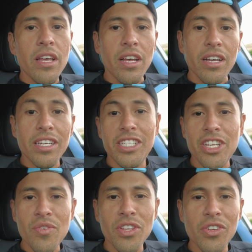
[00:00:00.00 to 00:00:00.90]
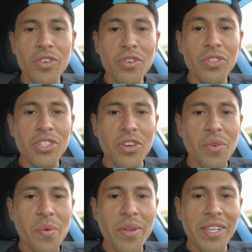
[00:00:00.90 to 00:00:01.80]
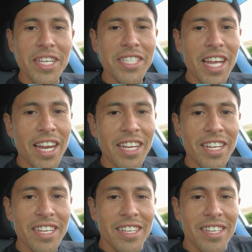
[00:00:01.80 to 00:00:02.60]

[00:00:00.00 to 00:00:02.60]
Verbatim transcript: uh, continue on the cruise. So we're really excited and